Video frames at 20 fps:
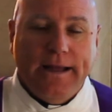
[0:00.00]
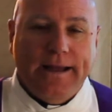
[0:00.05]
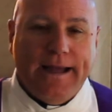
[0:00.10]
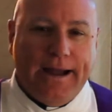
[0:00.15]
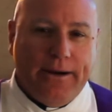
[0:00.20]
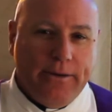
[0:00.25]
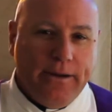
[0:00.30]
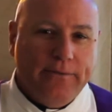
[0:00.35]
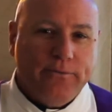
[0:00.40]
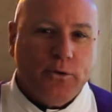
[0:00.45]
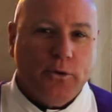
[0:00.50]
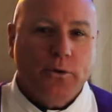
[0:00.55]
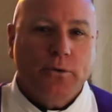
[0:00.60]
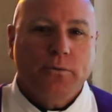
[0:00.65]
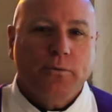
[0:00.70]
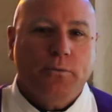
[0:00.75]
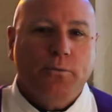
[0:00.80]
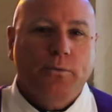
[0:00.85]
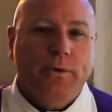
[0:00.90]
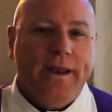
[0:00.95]

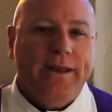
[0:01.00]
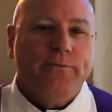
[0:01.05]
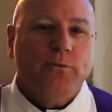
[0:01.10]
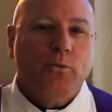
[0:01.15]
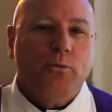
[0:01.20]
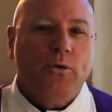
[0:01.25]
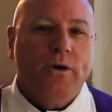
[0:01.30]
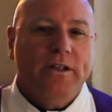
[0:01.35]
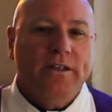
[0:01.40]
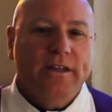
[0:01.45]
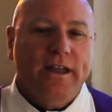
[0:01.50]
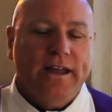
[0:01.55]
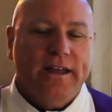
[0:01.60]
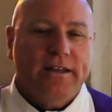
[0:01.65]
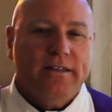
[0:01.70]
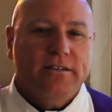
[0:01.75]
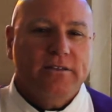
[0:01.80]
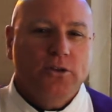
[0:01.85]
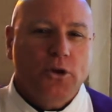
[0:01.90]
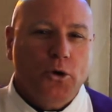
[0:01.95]
However, whenever one
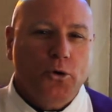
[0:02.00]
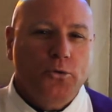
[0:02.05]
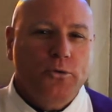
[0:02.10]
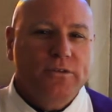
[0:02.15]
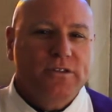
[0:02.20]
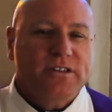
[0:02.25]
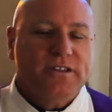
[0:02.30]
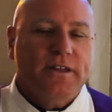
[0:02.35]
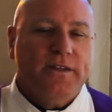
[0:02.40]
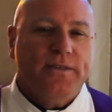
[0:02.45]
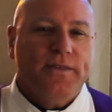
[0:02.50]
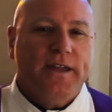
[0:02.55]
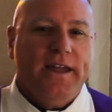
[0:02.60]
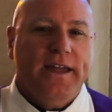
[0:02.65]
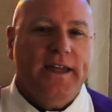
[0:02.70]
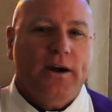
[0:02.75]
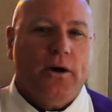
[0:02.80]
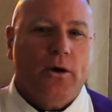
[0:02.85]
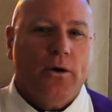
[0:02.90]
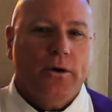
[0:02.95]
knows that
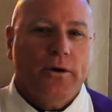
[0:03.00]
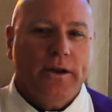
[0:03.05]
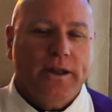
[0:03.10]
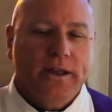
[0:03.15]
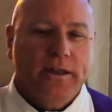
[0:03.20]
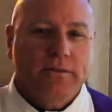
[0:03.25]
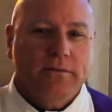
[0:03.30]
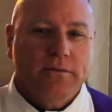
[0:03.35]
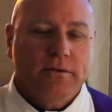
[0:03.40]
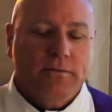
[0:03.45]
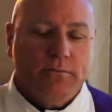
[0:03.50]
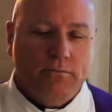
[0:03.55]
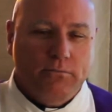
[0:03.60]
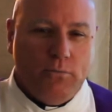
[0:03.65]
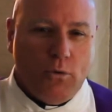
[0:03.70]
they are in